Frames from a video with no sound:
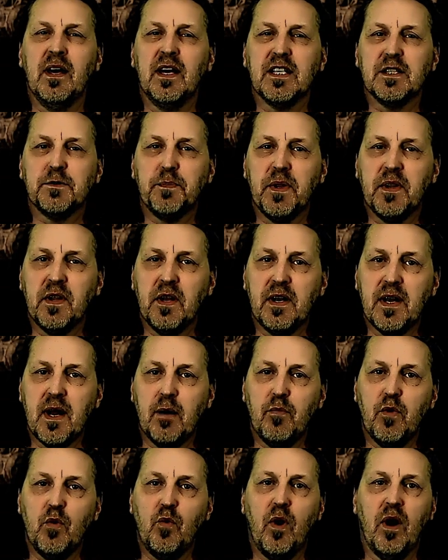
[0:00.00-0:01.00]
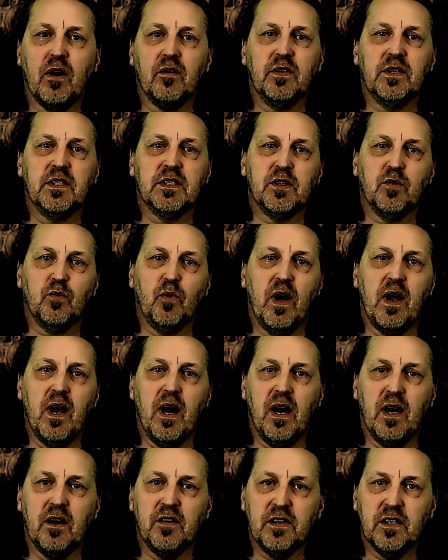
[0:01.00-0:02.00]
it's been the number one reason why
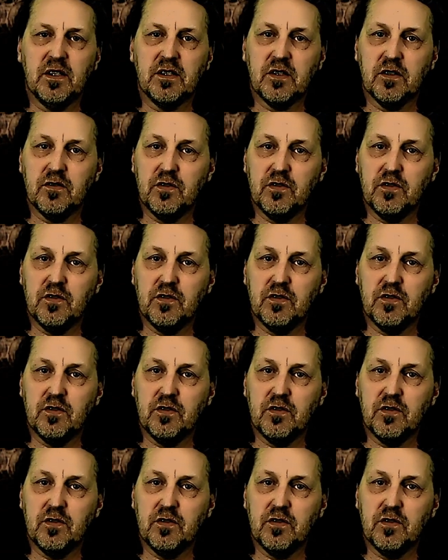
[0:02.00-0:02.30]
hundreds